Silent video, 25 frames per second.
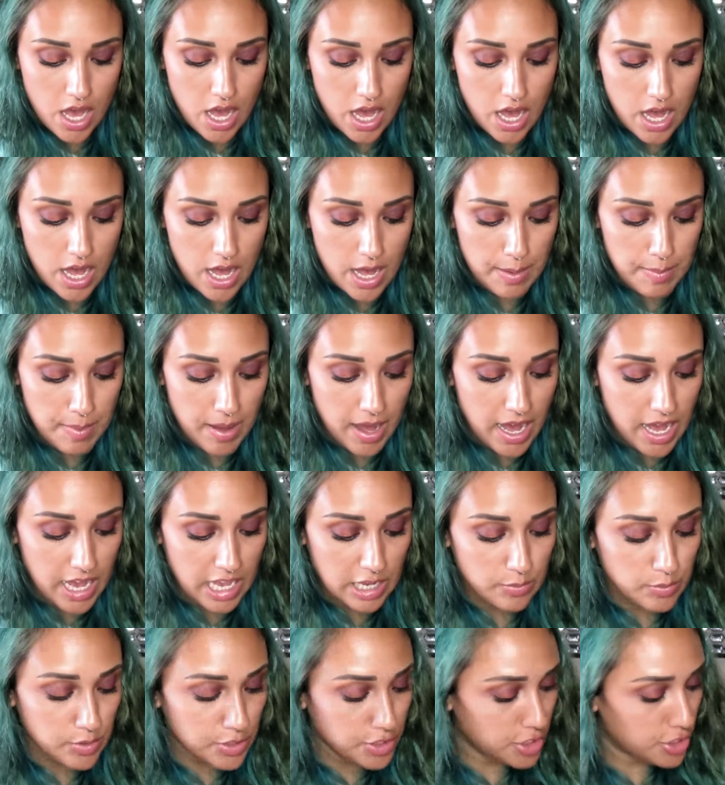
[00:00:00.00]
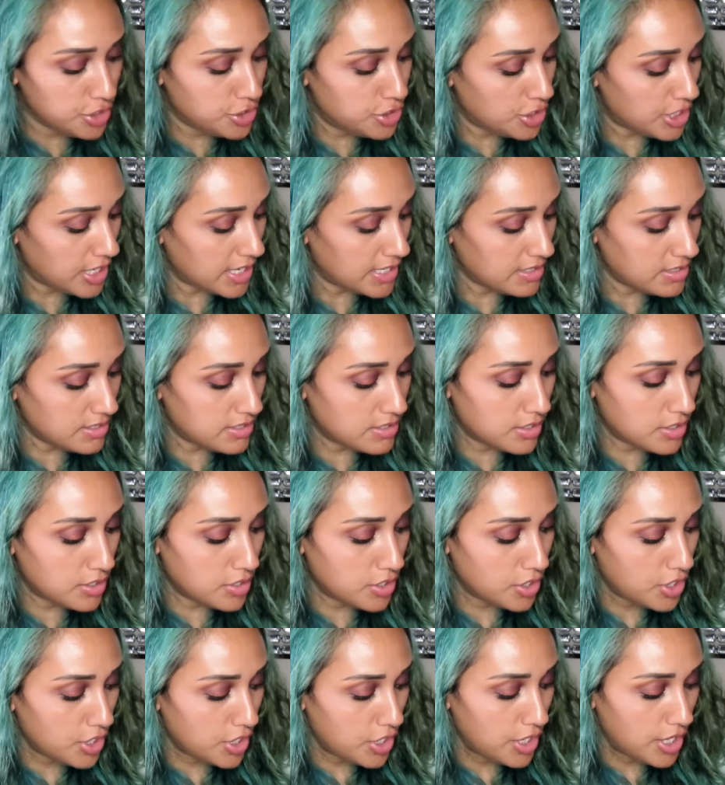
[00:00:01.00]
I would suggest,
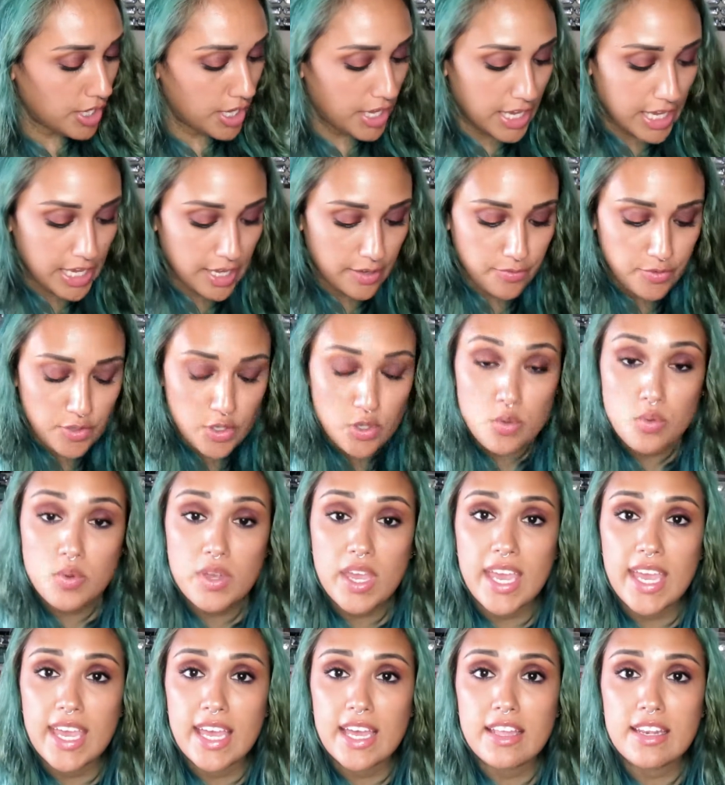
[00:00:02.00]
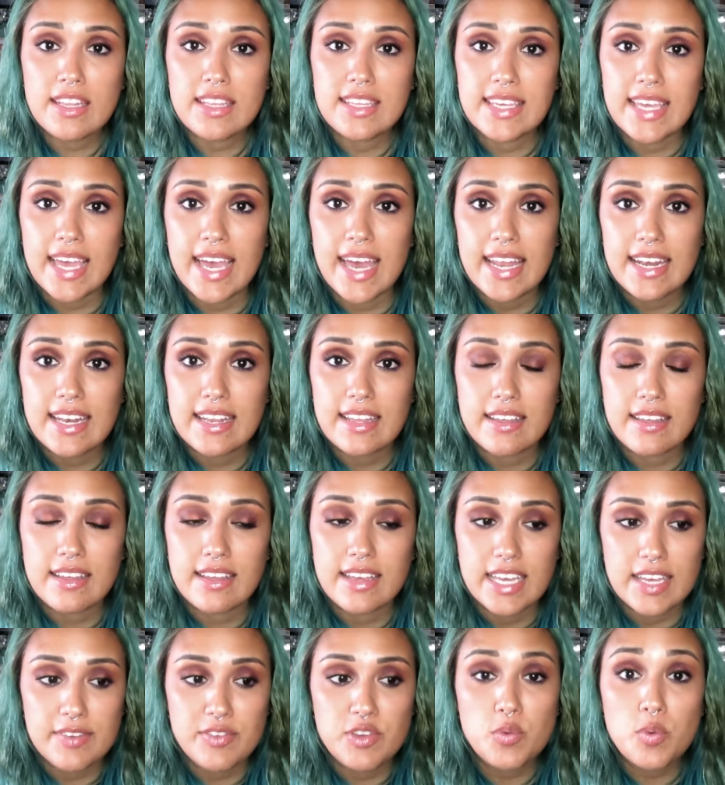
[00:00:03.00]
if you
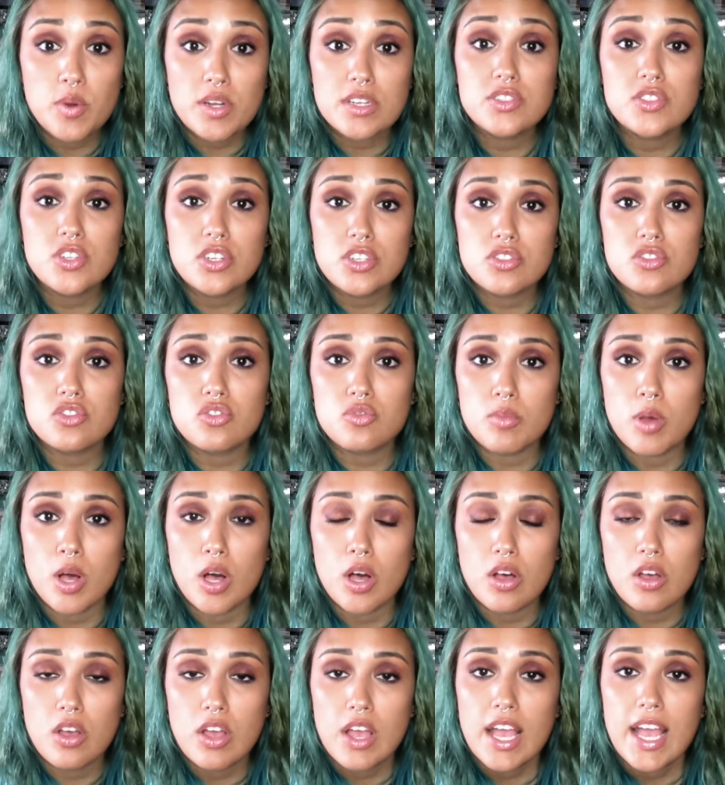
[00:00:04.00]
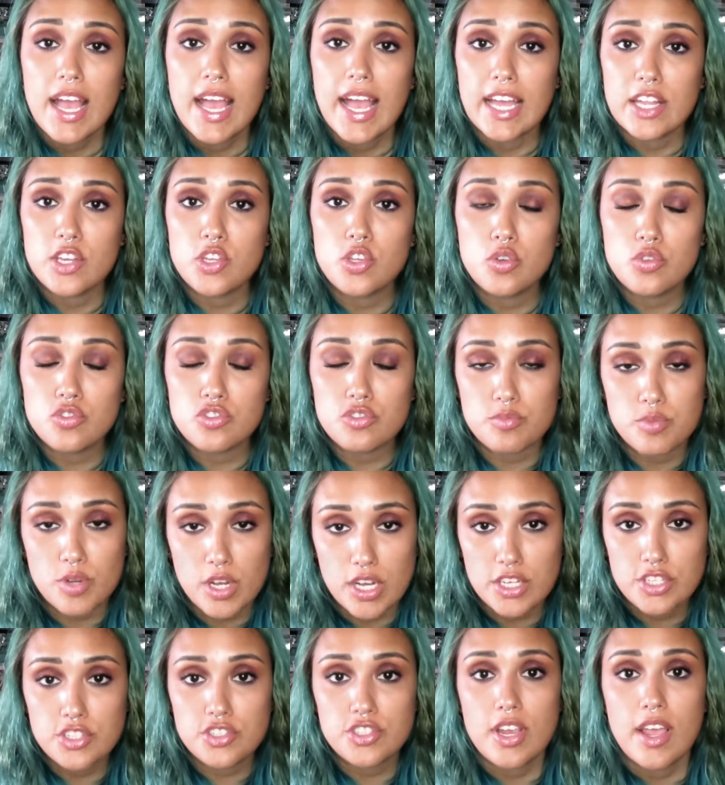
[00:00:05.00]
want to start small and use a
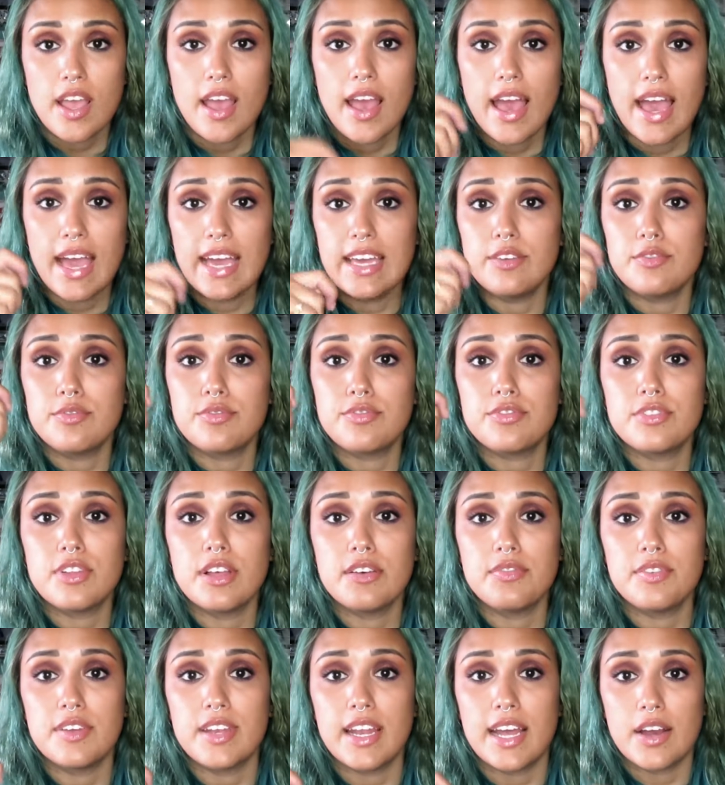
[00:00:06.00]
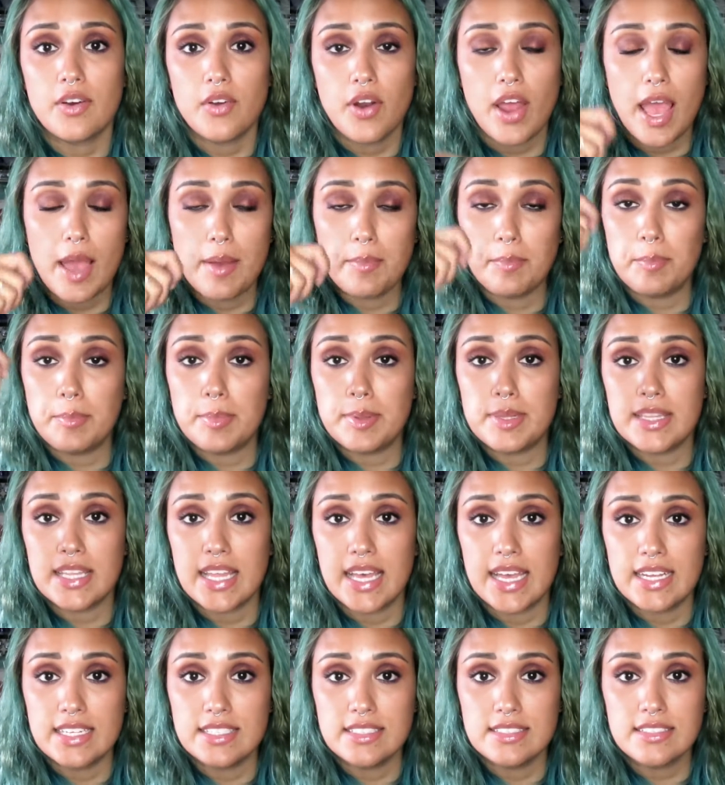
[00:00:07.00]
brush and fluff it out and
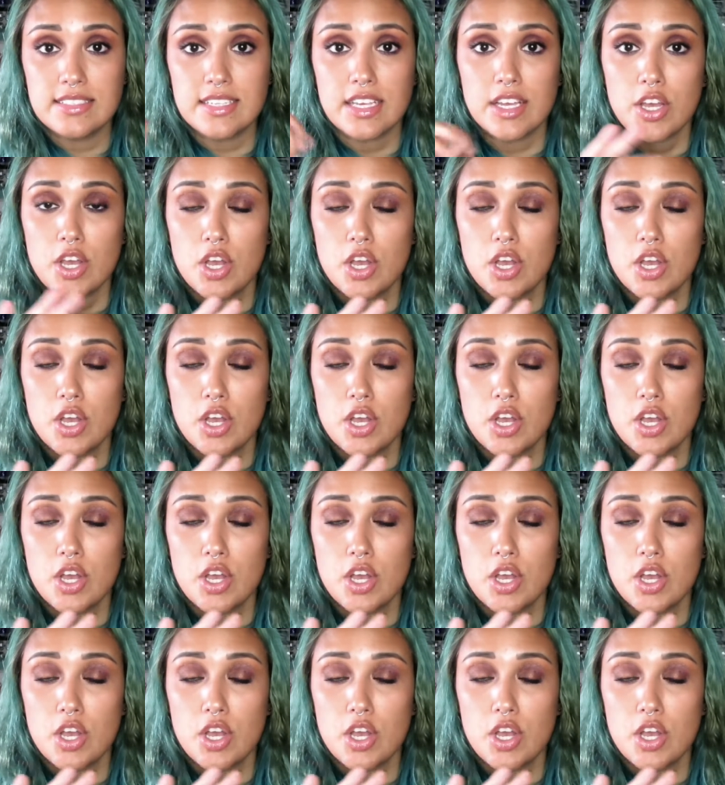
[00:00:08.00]
blend,